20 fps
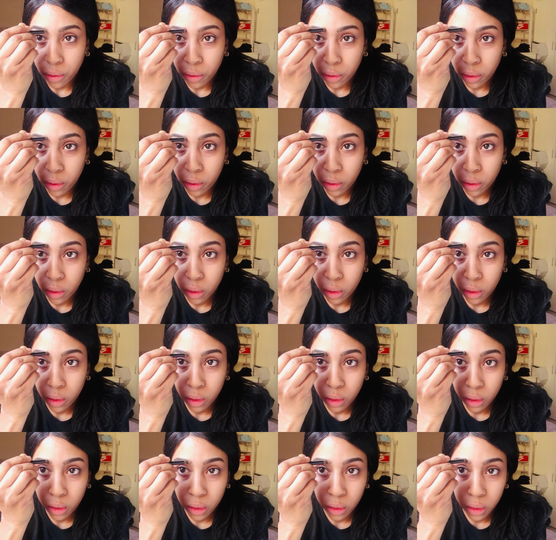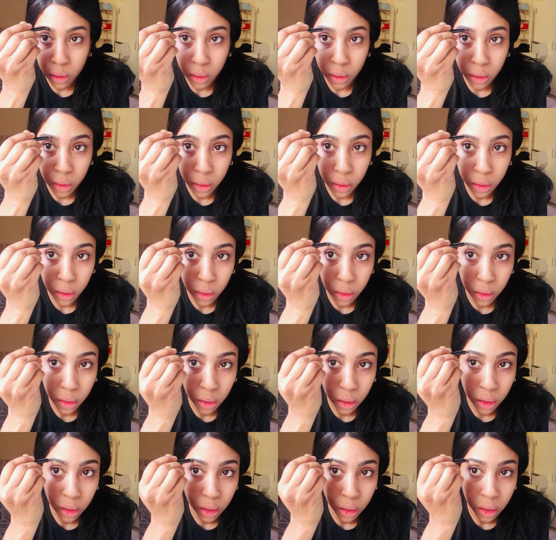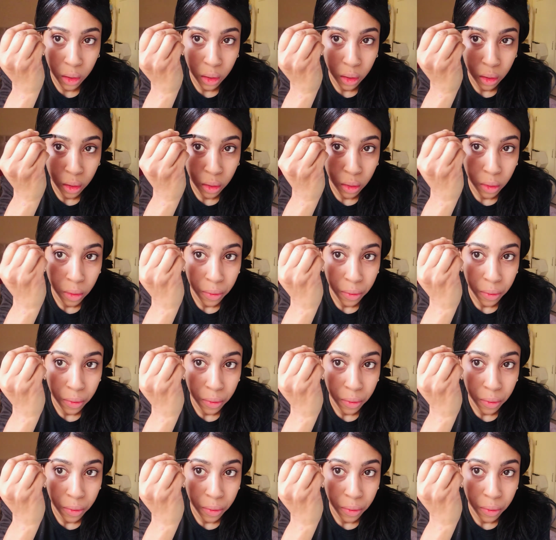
Nobody speaks.